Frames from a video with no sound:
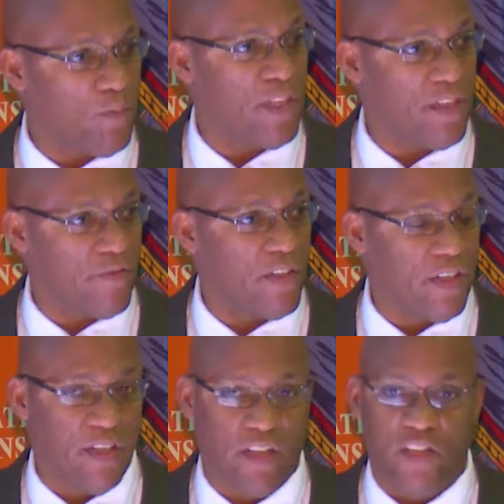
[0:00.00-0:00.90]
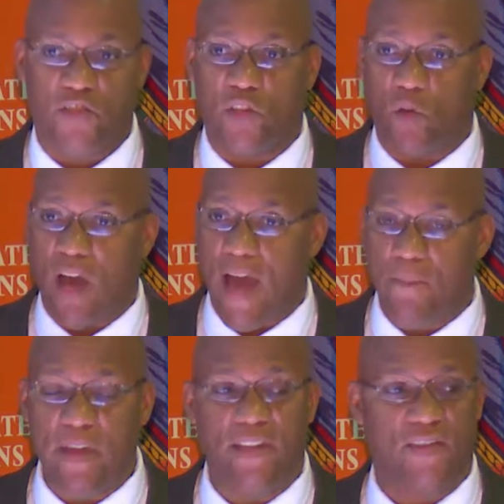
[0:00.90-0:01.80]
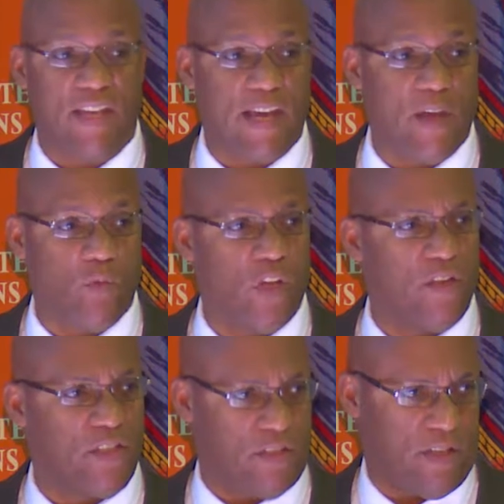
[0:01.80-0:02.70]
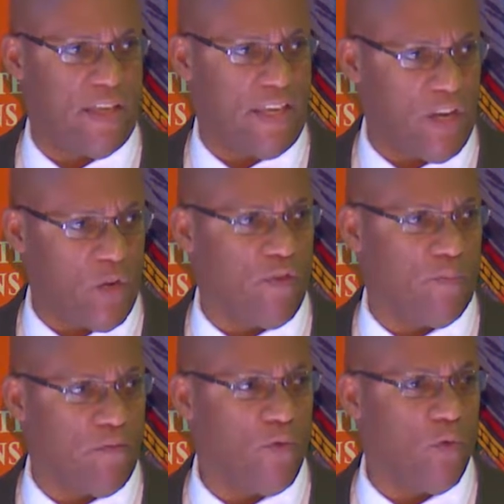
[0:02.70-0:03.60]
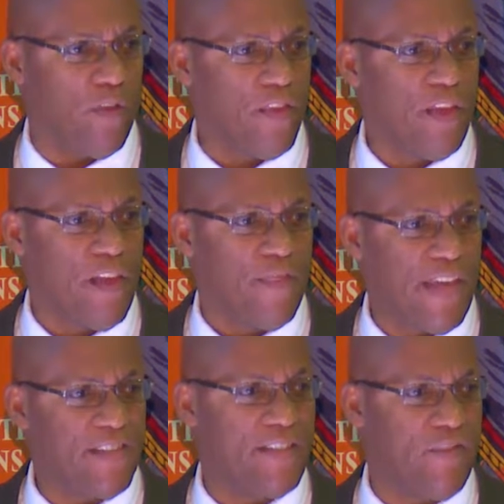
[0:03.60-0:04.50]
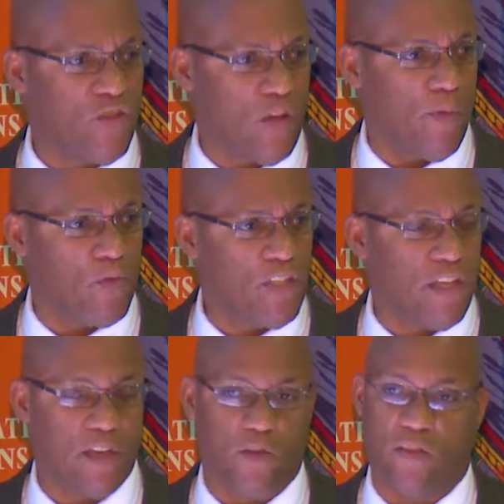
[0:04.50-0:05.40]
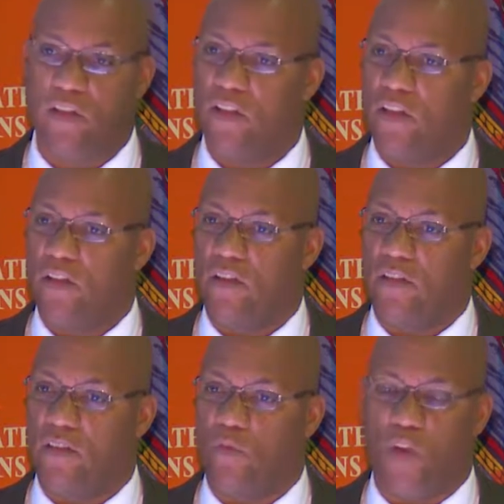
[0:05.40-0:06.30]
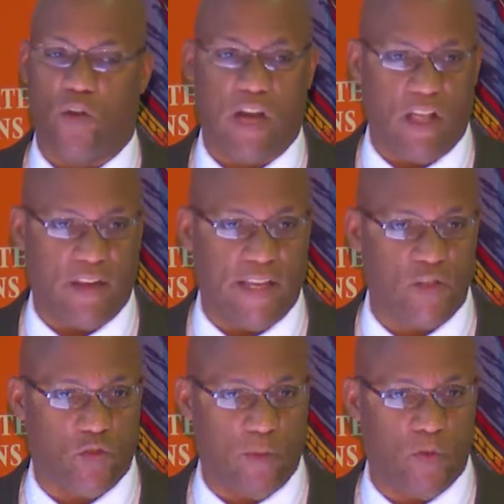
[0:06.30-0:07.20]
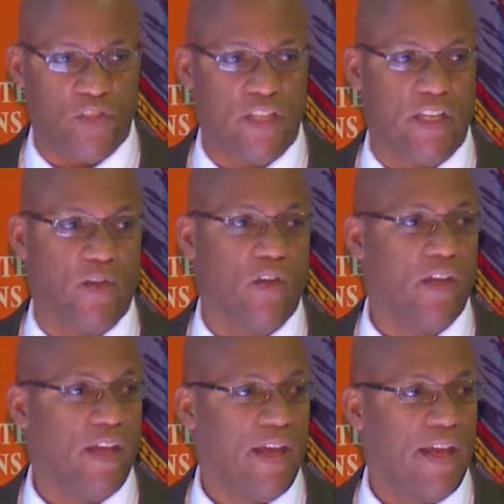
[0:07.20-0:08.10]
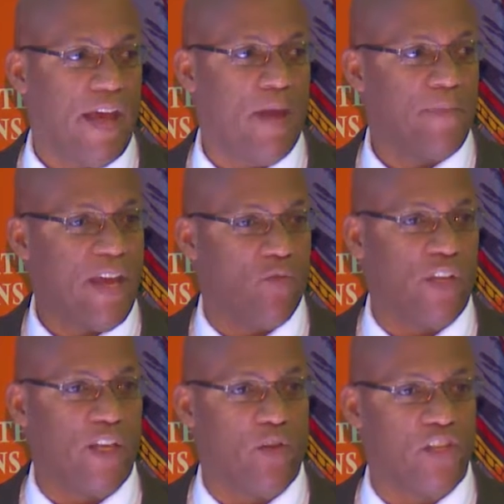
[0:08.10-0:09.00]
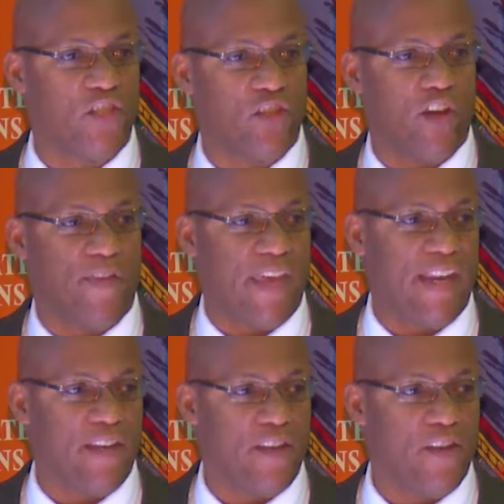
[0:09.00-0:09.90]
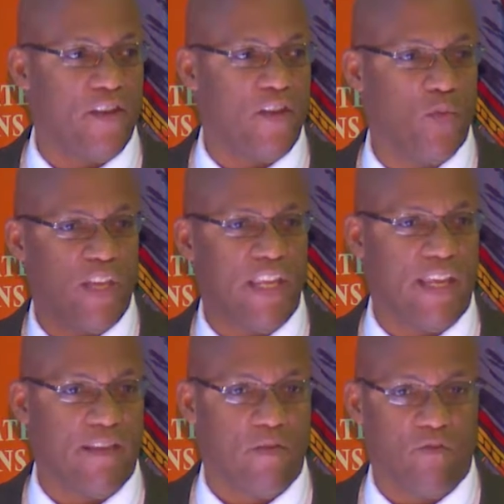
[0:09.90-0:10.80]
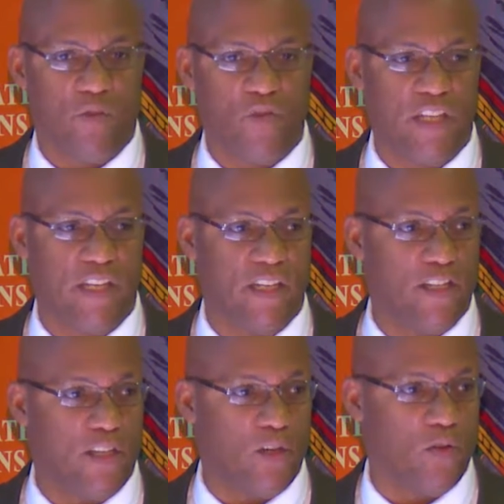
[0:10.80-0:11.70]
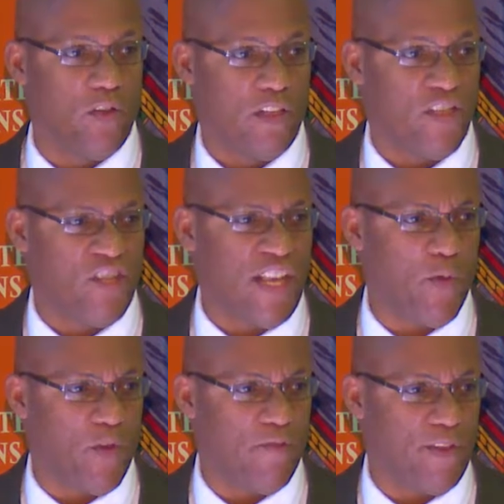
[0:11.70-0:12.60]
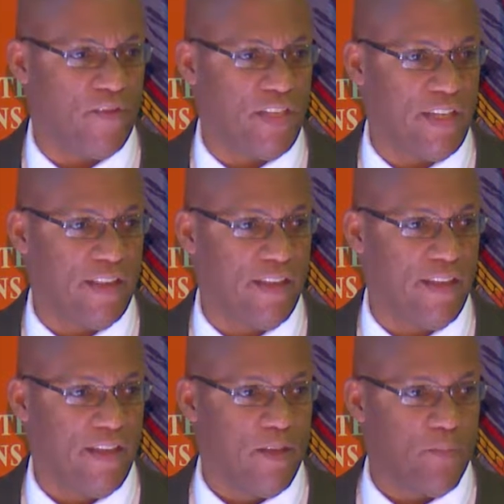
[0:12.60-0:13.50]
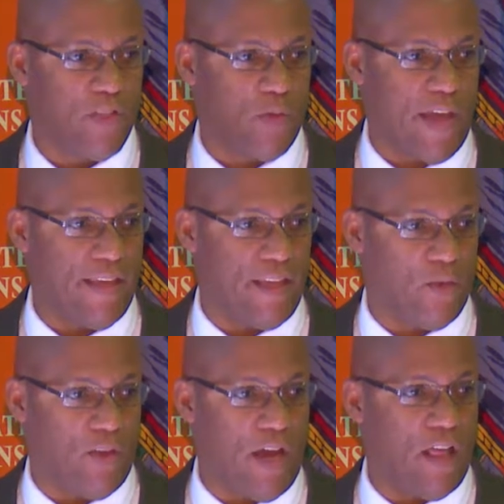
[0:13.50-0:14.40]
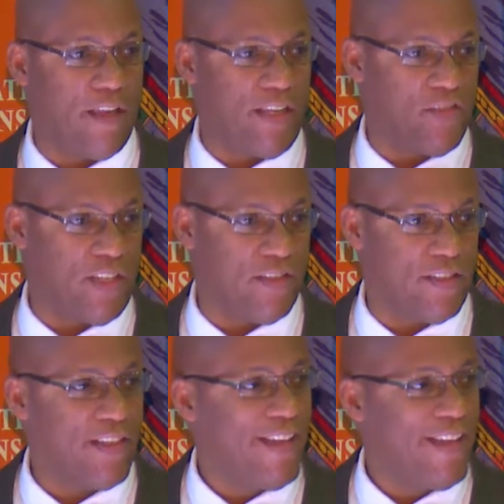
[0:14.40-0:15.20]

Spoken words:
be different. So I may decide, well, it's, again, November 4th, Thanksgiving's almost here, the winter holidays are almost here. I'm not really going to start that new eating routine until January 15th, so I can get through the holiday season